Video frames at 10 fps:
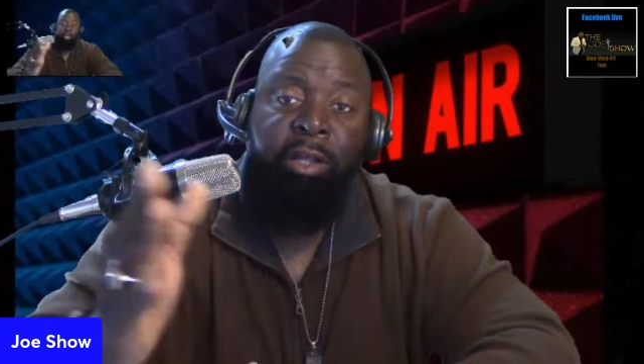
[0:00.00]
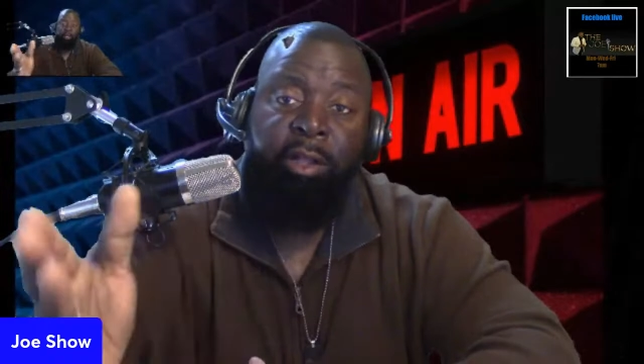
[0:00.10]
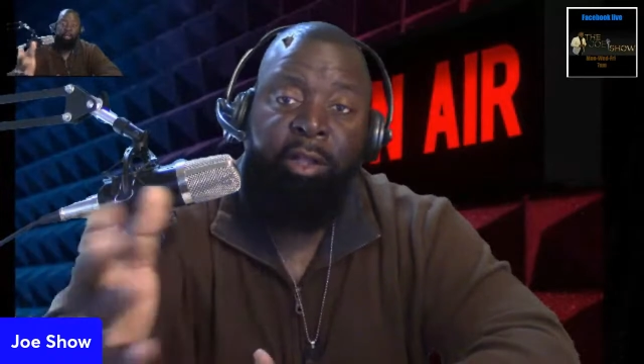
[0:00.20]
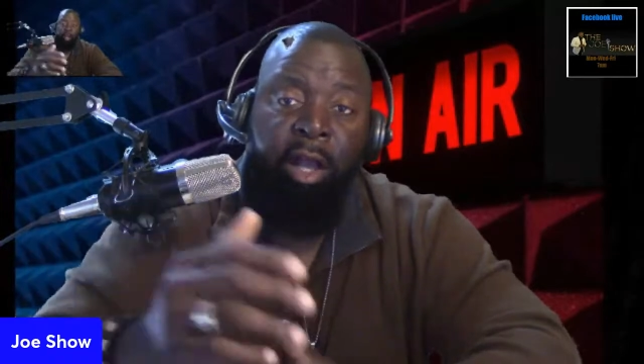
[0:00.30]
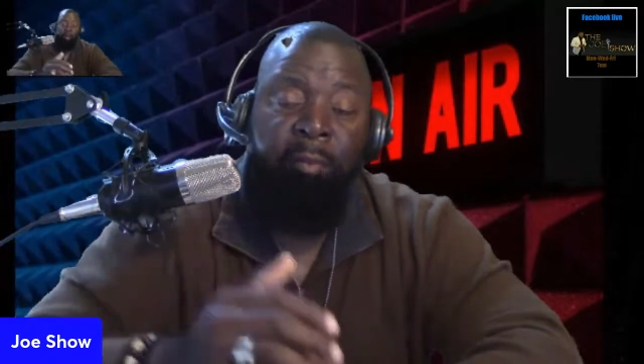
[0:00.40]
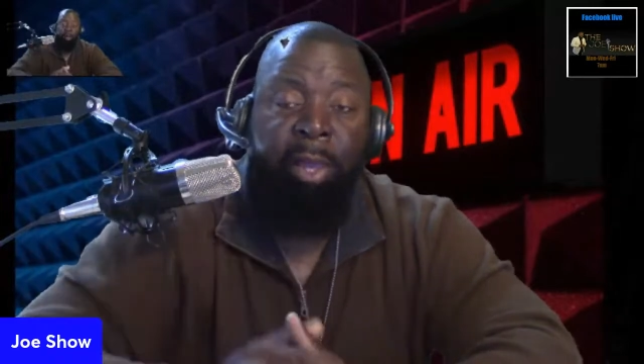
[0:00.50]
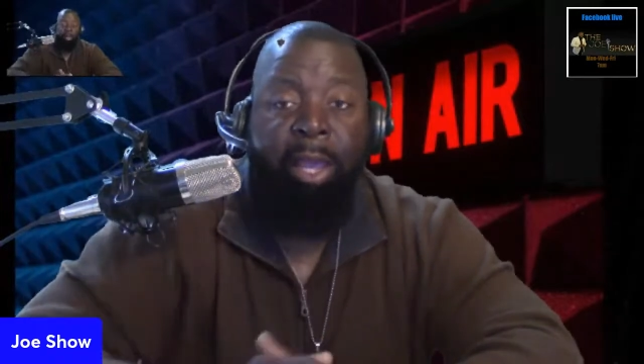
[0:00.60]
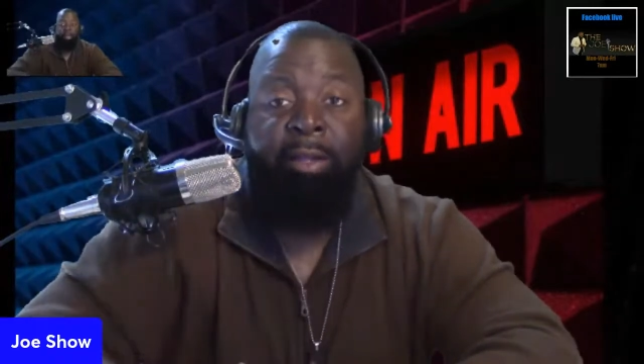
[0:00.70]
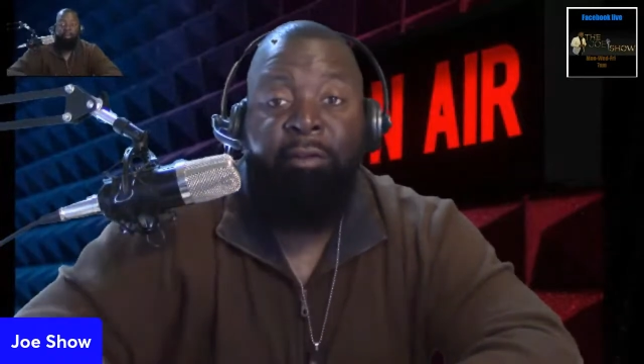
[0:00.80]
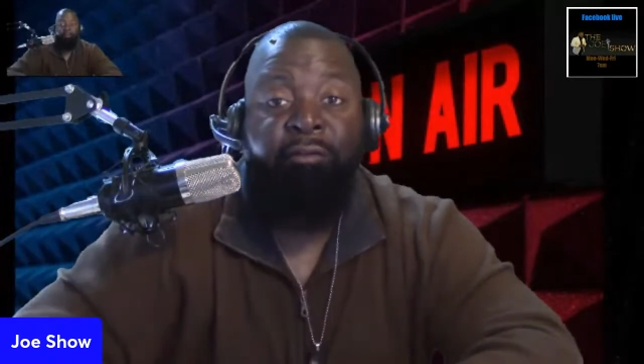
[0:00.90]
the young
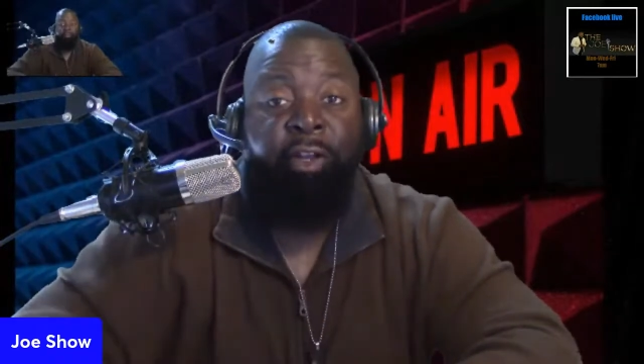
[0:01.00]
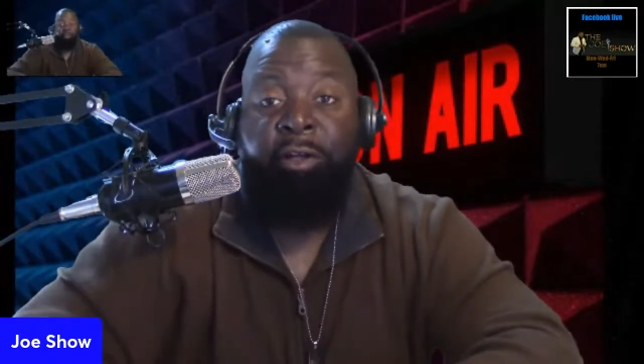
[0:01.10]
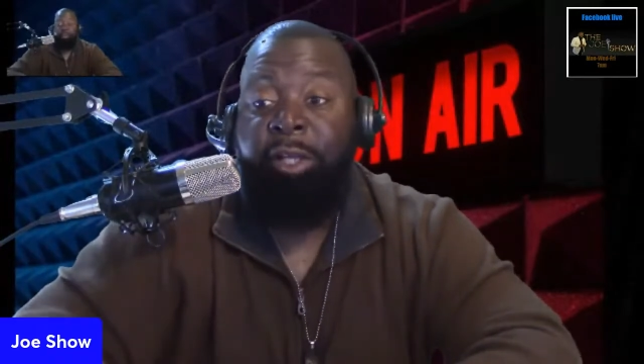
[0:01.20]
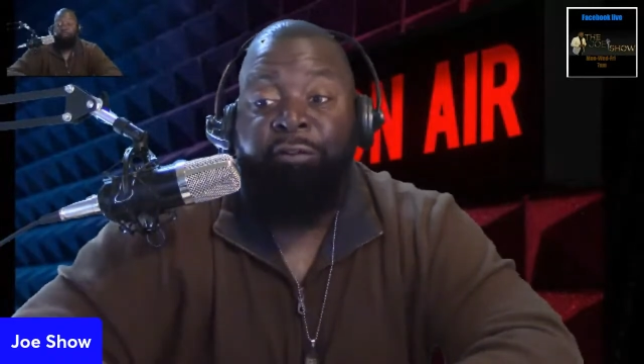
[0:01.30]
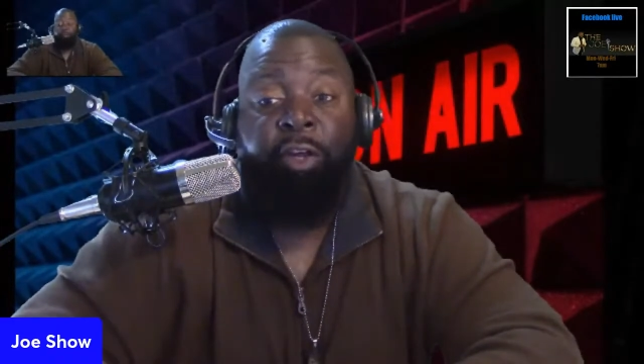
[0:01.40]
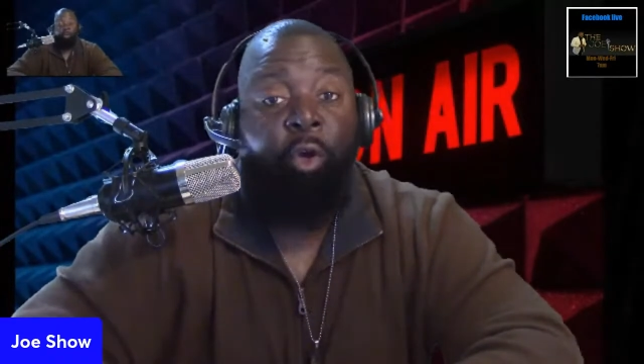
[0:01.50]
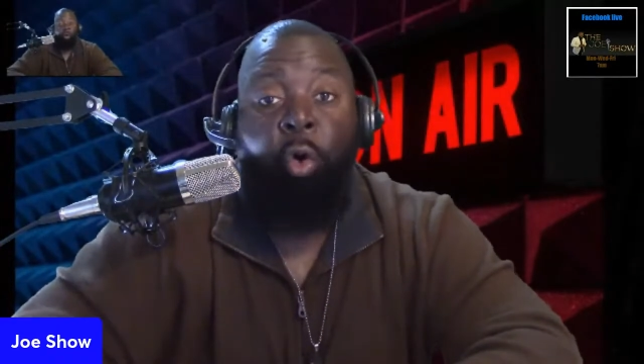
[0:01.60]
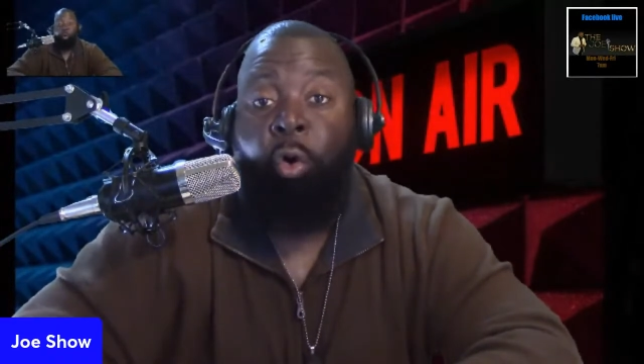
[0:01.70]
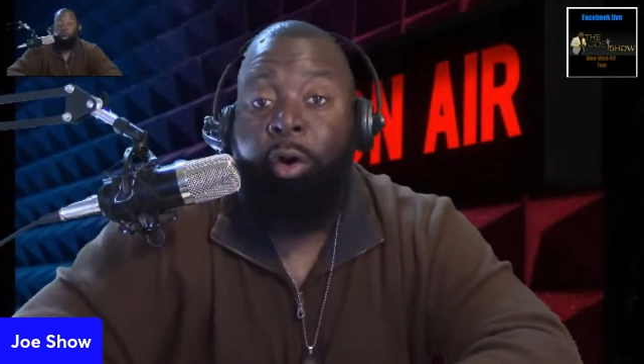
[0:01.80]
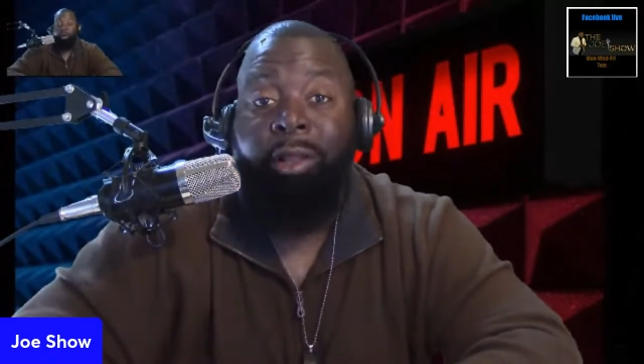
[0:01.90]
man feel
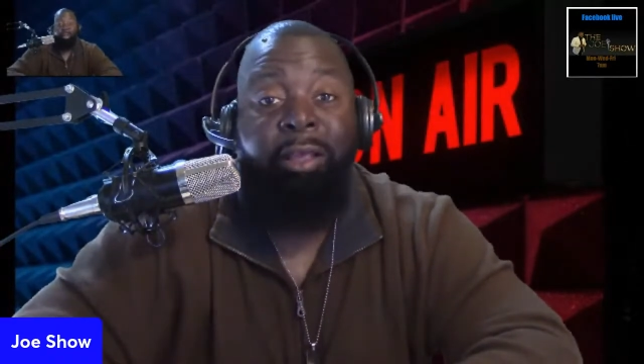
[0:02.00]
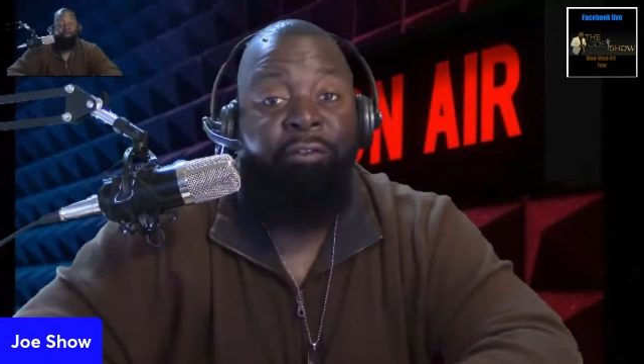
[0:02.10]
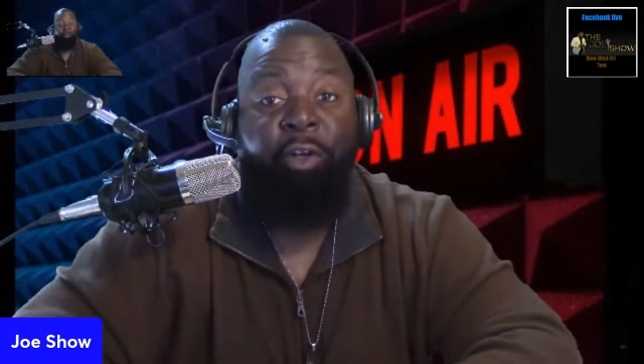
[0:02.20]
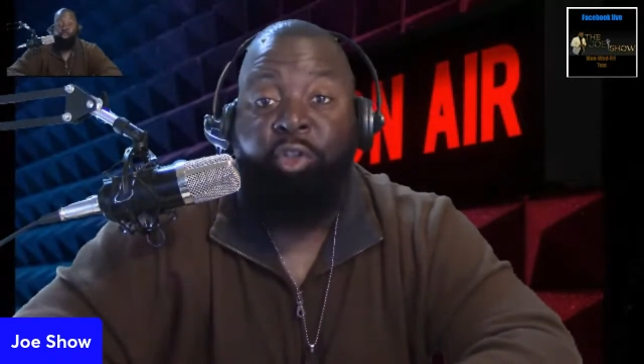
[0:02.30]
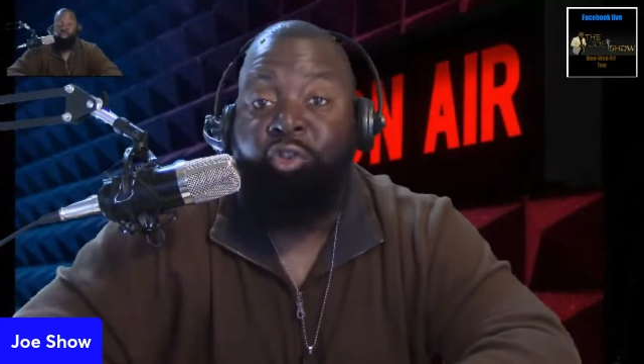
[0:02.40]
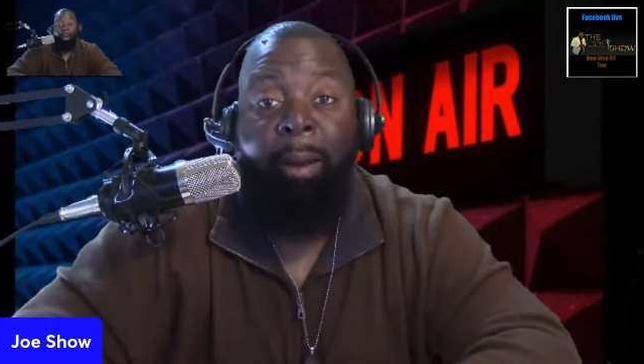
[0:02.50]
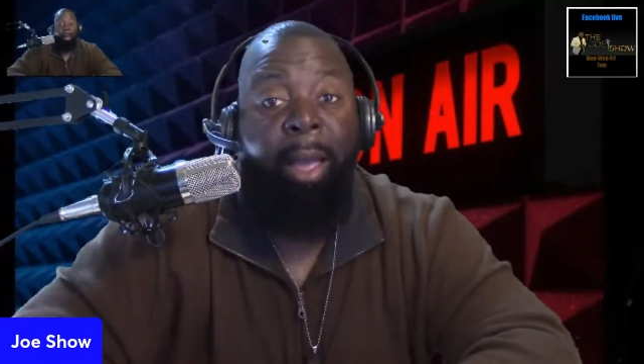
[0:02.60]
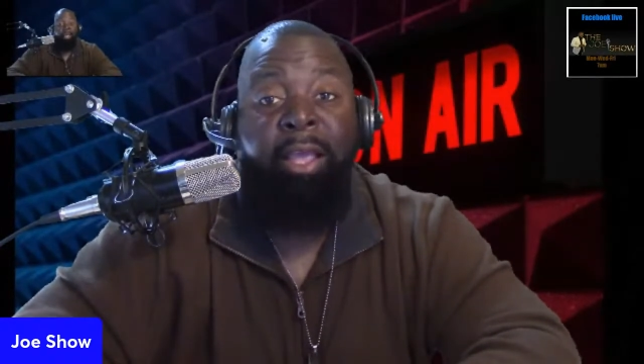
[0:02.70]
cornered, he feel trapped,